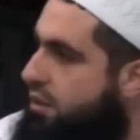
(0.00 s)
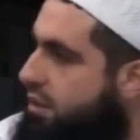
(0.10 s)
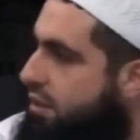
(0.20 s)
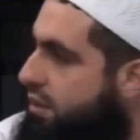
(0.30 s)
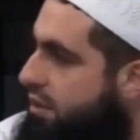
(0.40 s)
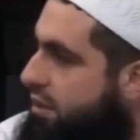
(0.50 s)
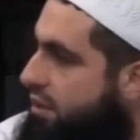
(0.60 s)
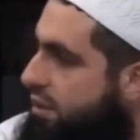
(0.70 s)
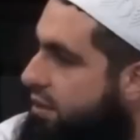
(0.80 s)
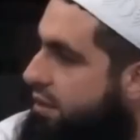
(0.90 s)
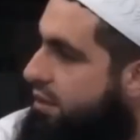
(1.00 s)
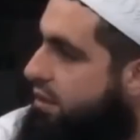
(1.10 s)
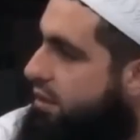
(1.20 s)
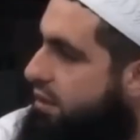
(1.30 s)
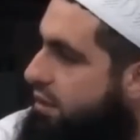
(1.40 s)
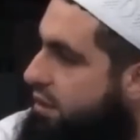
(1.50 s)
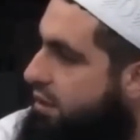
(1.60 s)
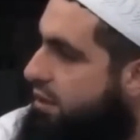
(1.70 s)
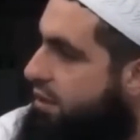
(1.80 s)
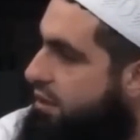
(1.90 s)

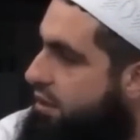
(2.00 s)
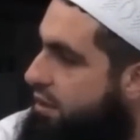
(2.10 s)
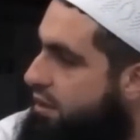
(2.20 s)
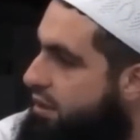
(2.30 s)
(no one is talking)